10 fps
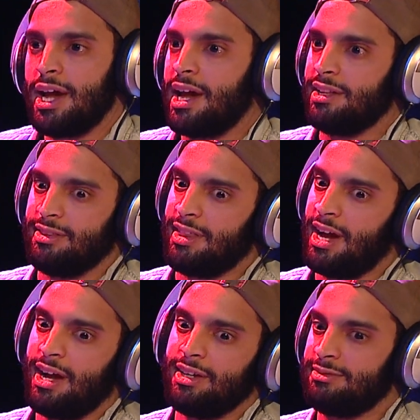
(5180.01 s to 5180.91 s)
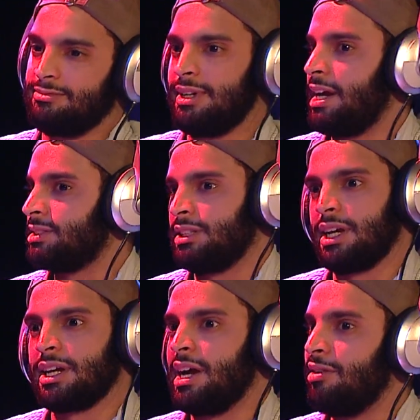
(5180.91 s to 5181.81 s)
and that has
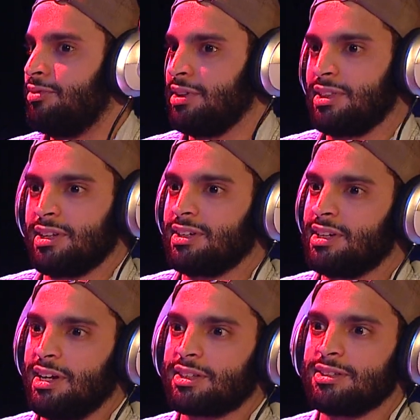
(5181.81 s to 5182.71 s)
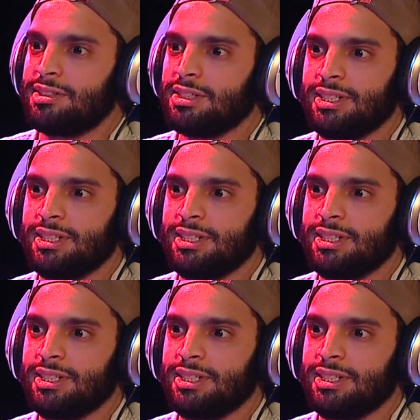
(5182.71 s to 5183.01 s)
like everything connected to